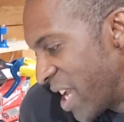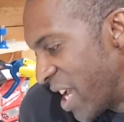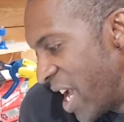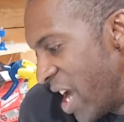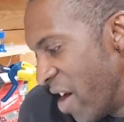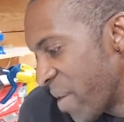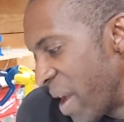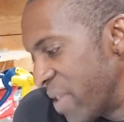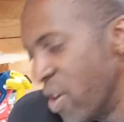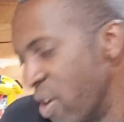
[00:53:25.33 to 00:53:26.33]

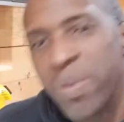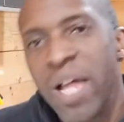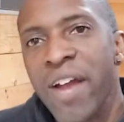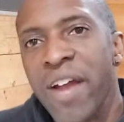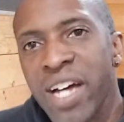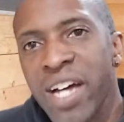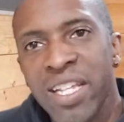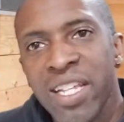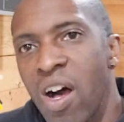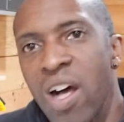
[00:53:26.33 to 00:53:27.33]
Eric, no, plotter cutting
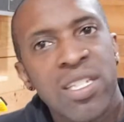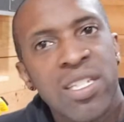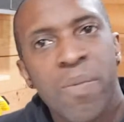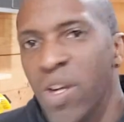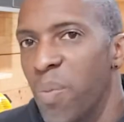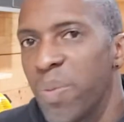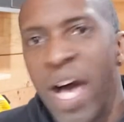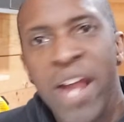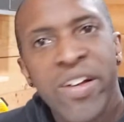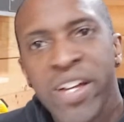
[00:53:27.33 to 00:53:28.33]
is awesome.
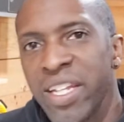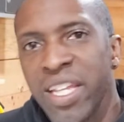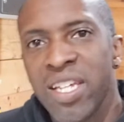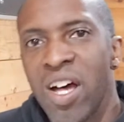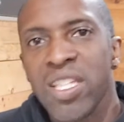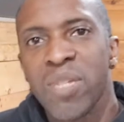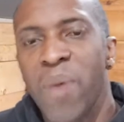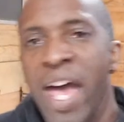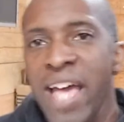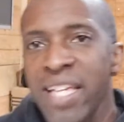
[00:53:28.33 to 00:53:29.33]
Plotter cutting is awesome.
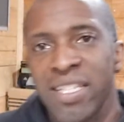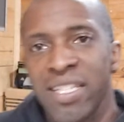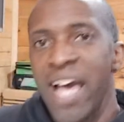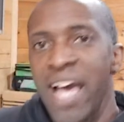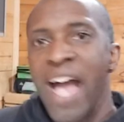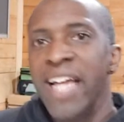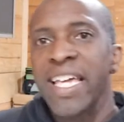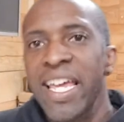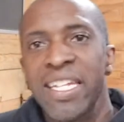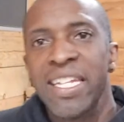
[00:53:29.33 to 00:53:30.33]
I
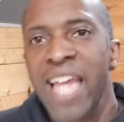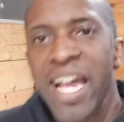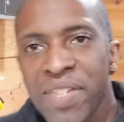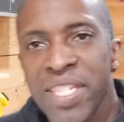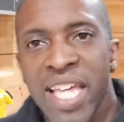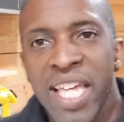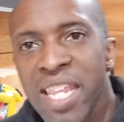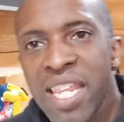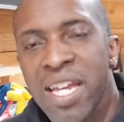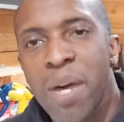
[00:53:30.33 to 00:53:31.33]
can't negatively say
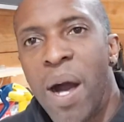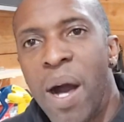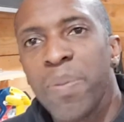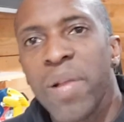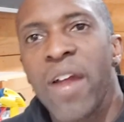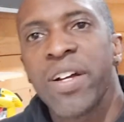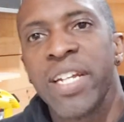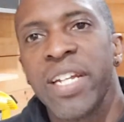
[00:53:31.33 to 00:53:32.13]
anything about plotter cutting.